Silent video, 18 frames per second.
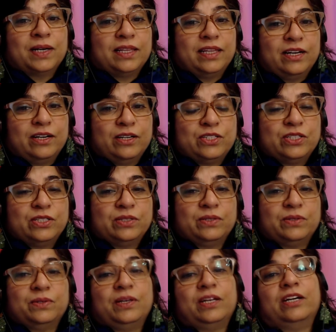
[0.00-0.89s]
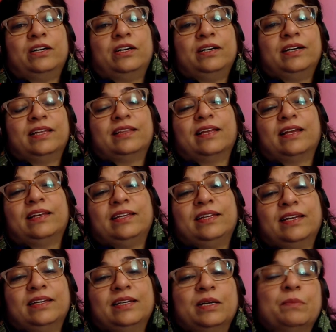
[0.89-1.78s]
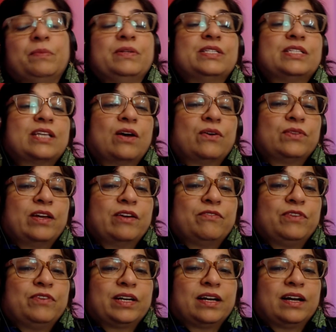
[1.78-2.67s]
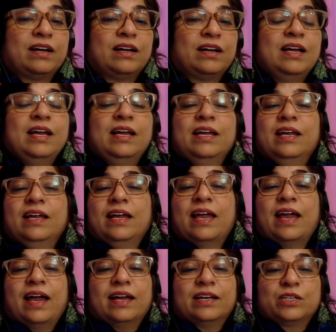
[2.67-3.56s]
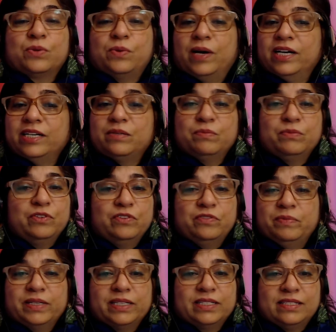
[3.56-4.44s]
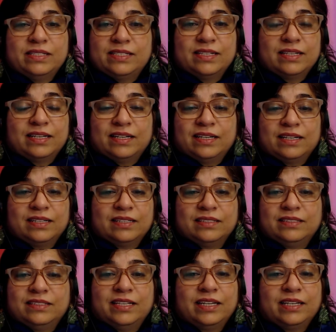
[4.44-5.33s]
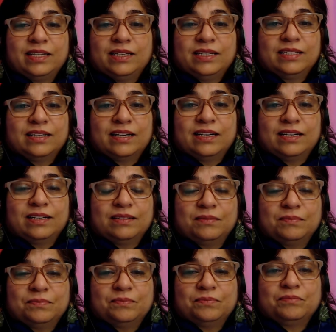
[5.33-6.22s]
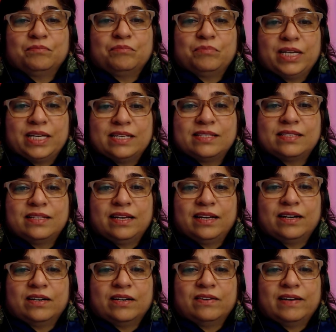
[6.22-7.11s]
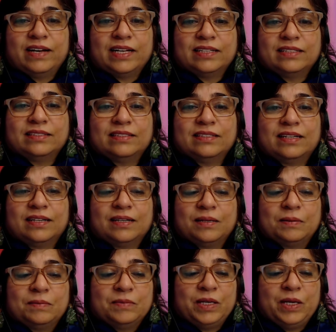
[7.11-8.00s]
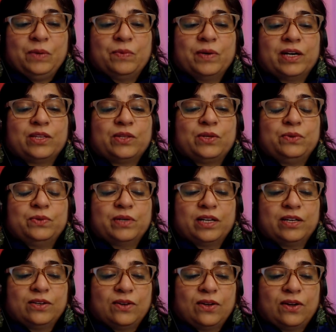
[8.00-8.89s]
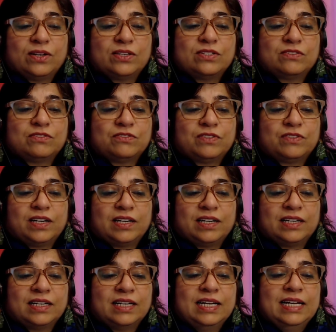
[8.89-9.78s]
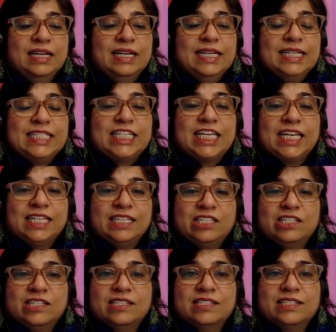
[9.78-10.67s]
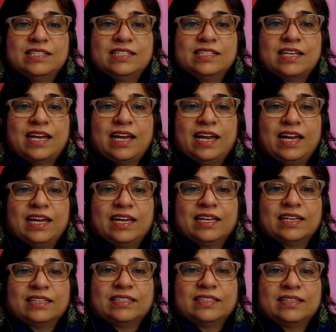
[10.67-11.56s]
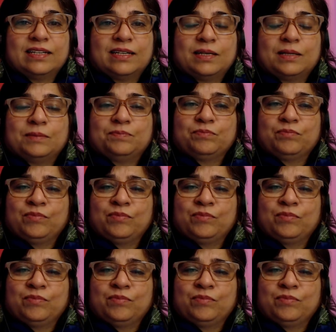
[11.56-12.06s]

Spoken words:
He went there to learn, and then he ended up in South Africa, had quite movements taking place there, and he went through a lot of changes and